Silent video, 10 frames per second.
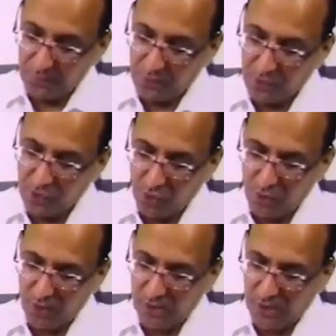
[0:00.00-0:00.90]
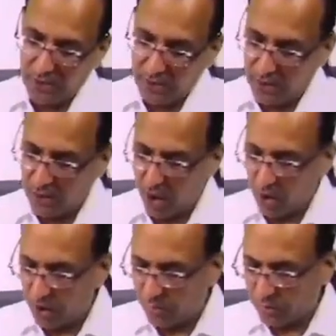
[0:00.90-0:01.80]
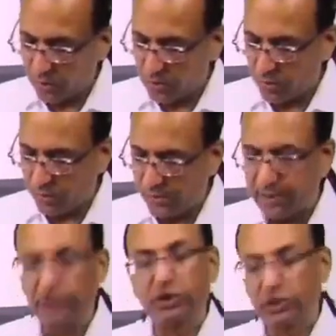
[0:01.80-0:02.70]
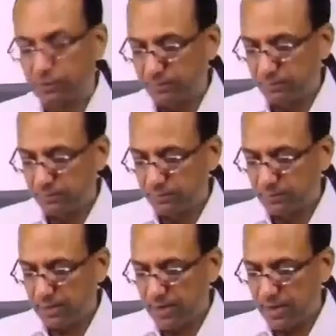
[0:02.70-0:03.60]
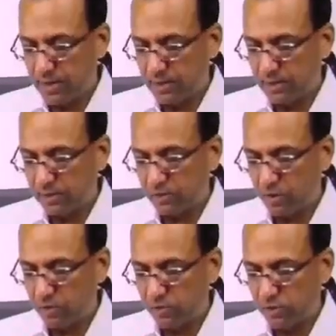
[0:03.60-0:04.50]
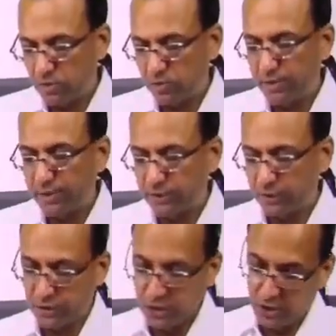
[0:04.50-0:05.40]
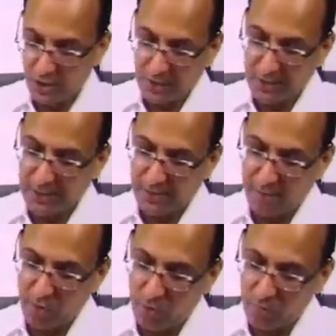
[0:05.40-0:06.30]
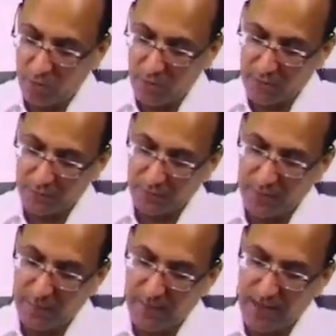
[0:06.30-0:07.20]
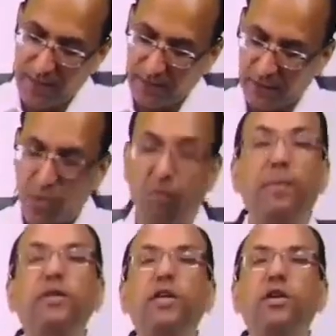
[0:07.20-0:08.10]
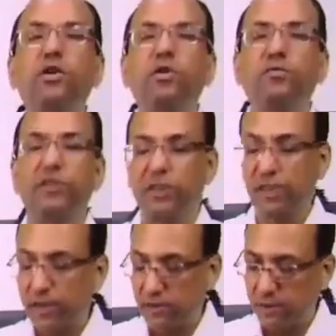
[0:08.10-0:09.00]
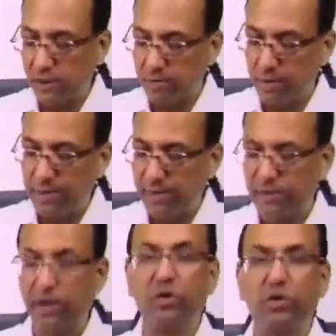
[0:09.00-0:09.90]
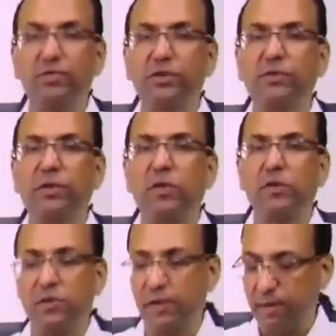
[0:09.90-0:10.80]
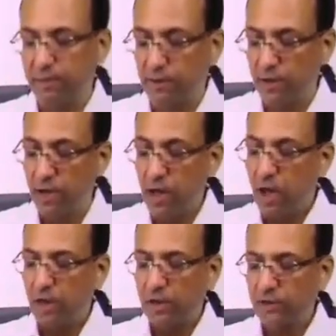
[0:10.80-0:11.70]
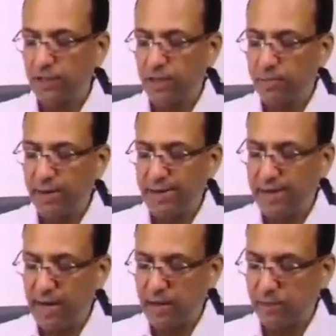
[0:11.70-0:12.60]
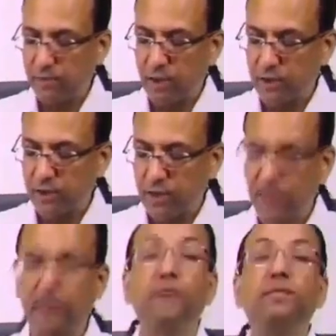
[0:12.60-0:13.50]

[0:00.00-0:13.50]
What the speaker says: So this is oculomotor nucleus, and this oculomotor nucleus is giving oculomotor nerve can be damaged in Weber syndrome, which is anterior midbrain syndrome, which will also damage the crus cerebri and substantia nigra.